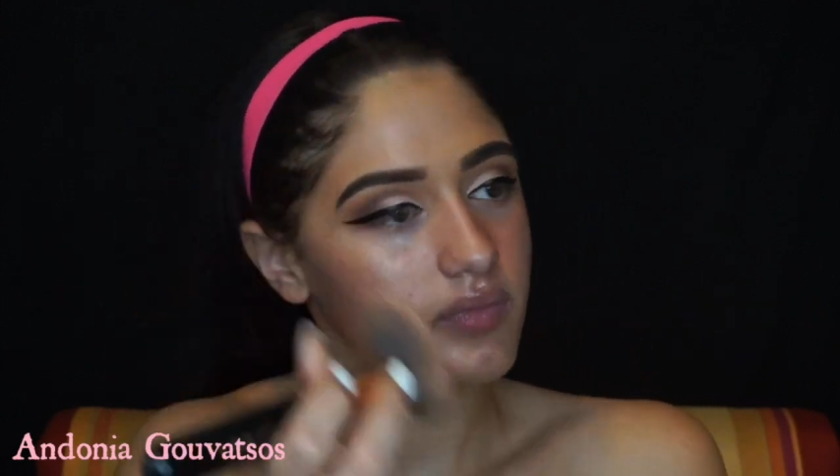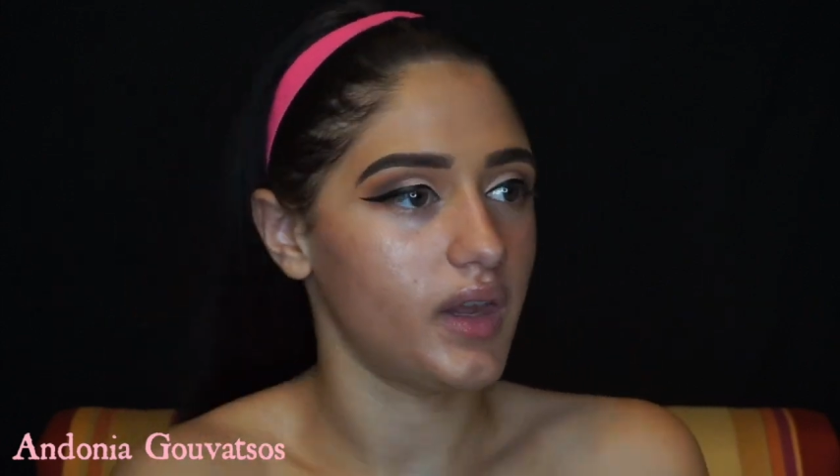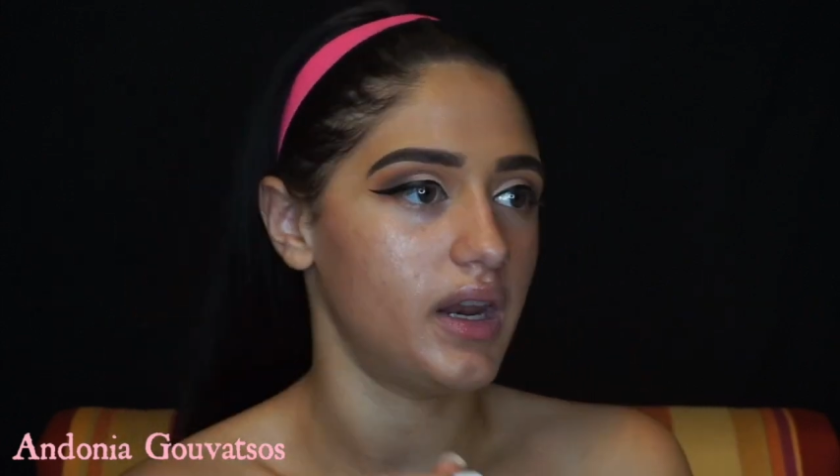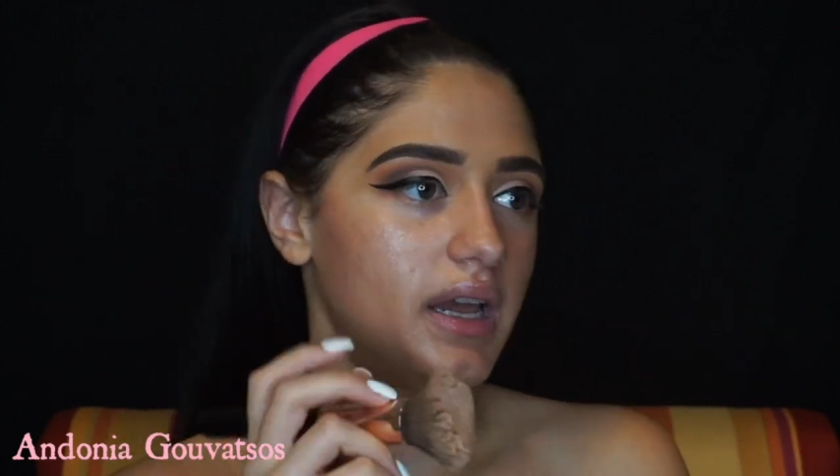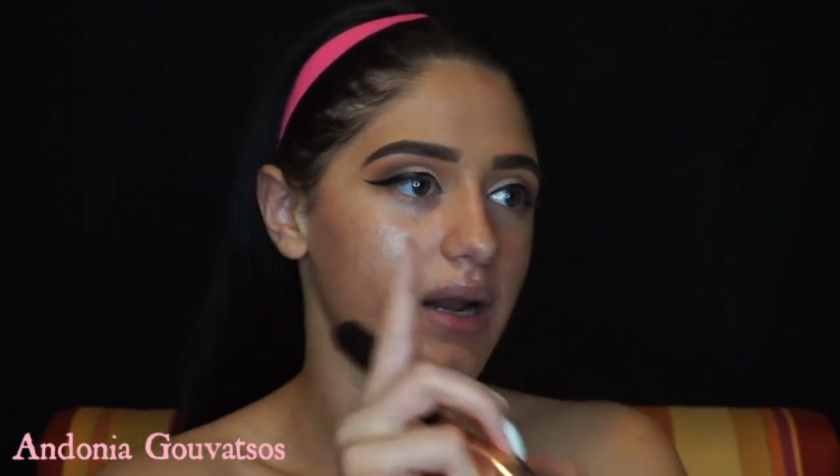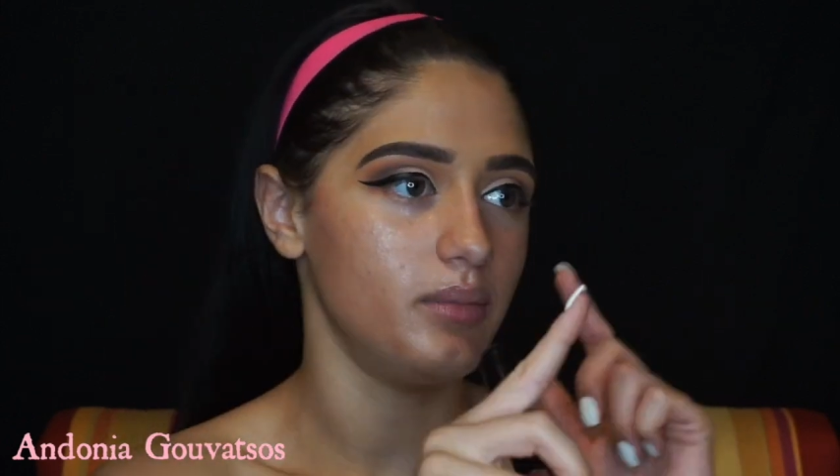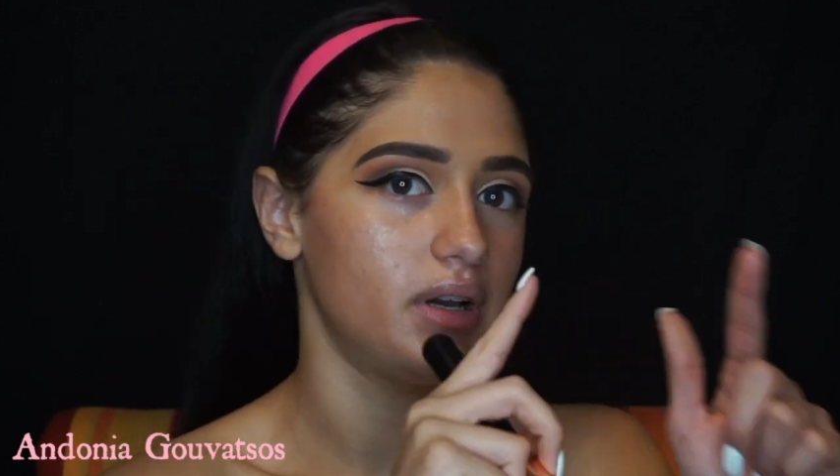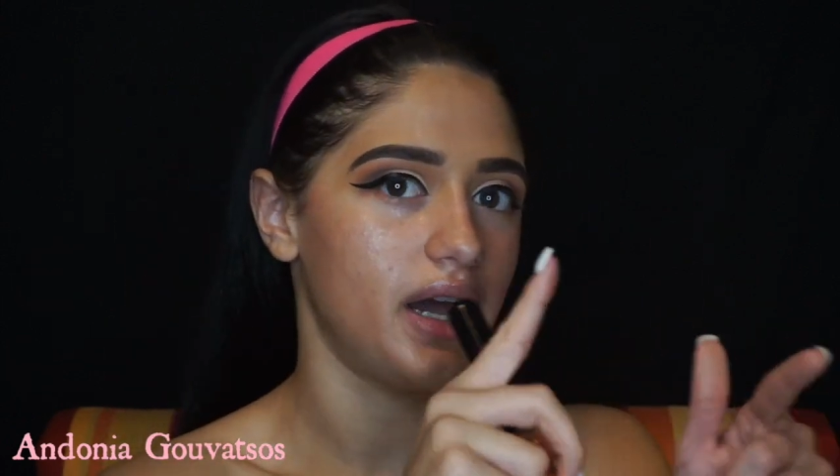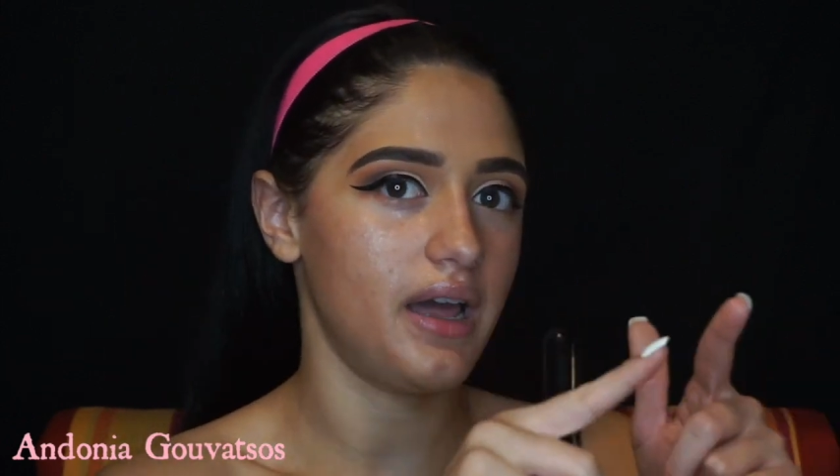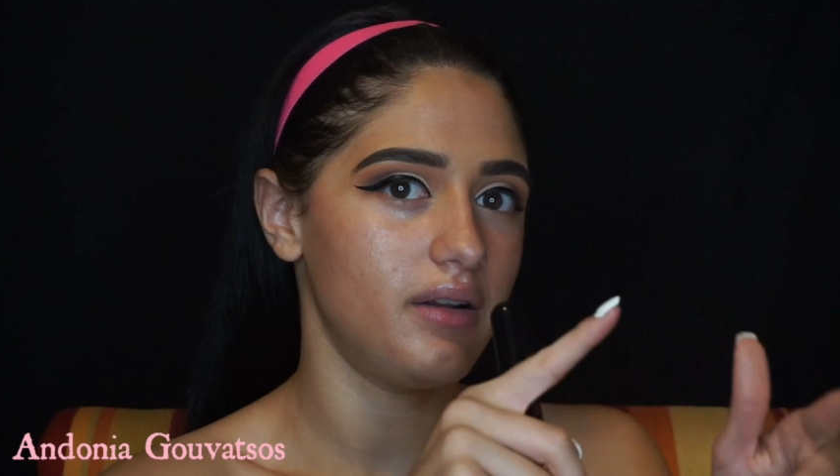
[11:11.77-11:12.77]
and again, I'm
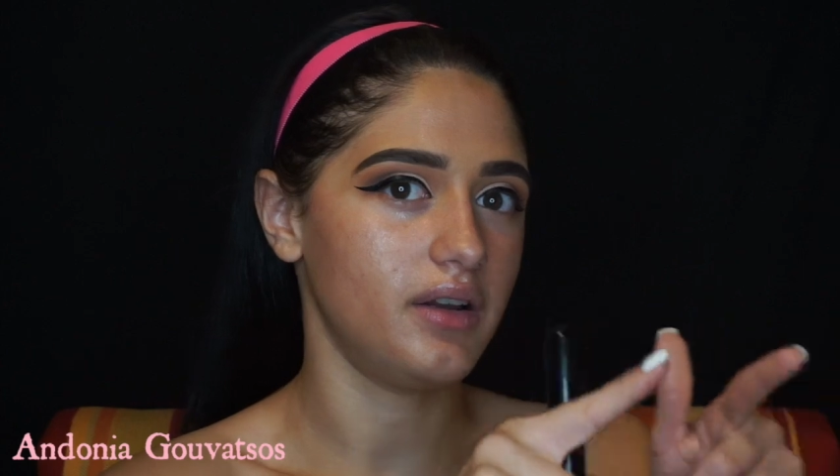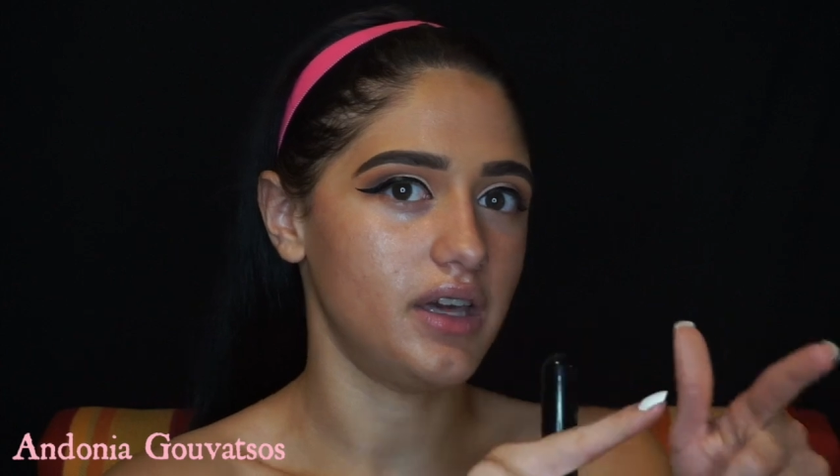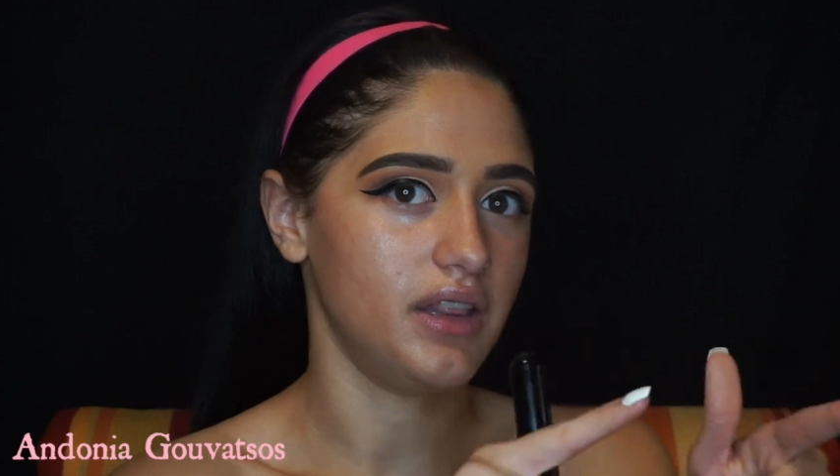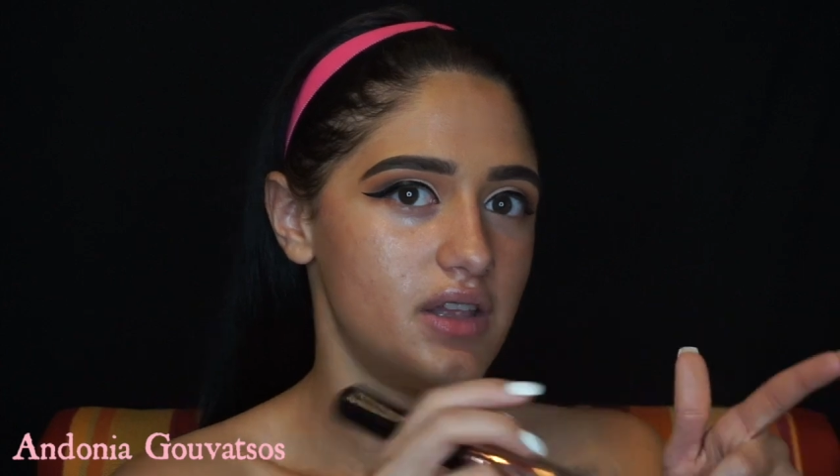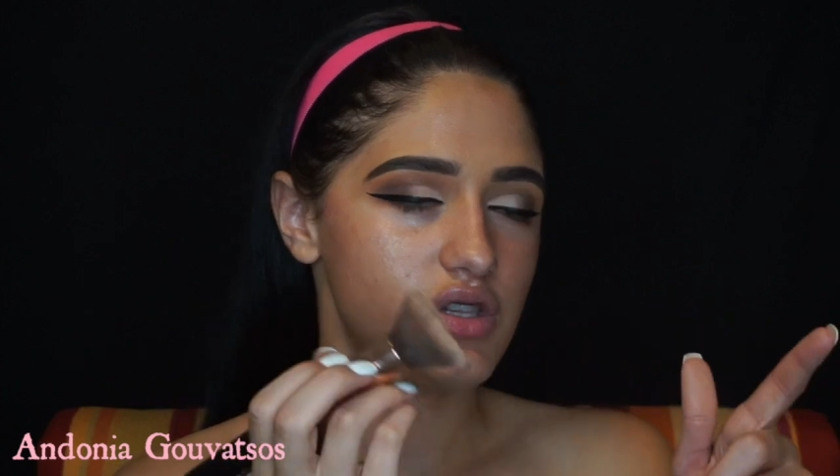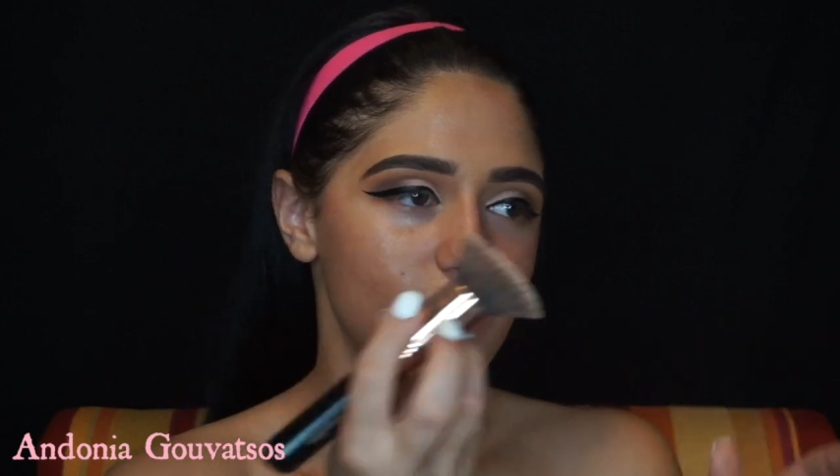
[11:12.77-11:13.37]
kind of looking this